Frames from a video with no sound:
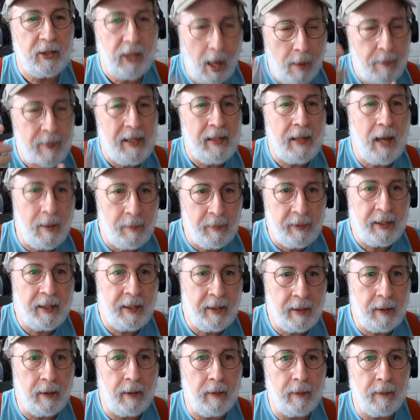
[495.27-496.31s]
I mean, I'm
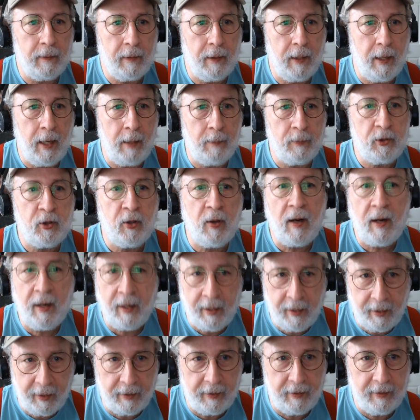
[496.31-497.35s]
there. I'm
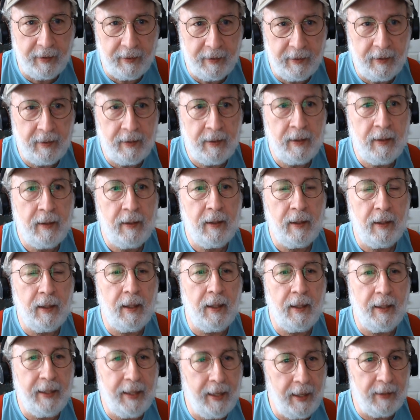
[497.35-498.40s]
trying,
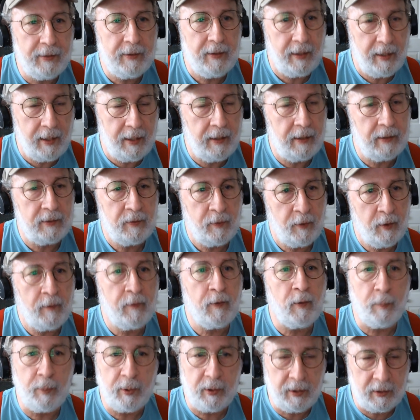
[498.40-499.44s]
and it's
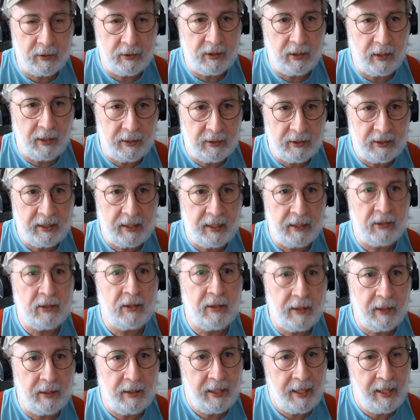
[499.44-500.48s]
fearful, but it's
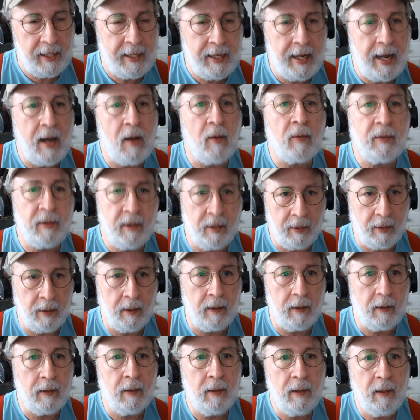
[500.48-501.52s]
get out
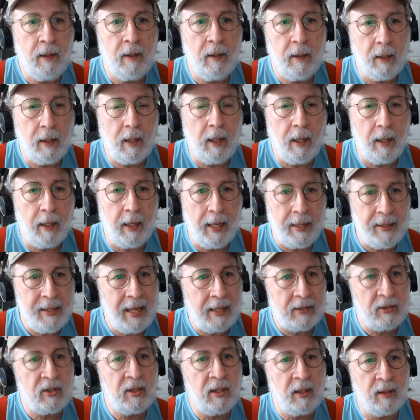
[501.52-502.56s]
there, and
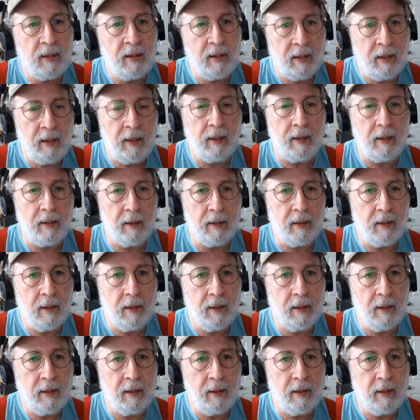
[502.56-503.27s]
that's the thing.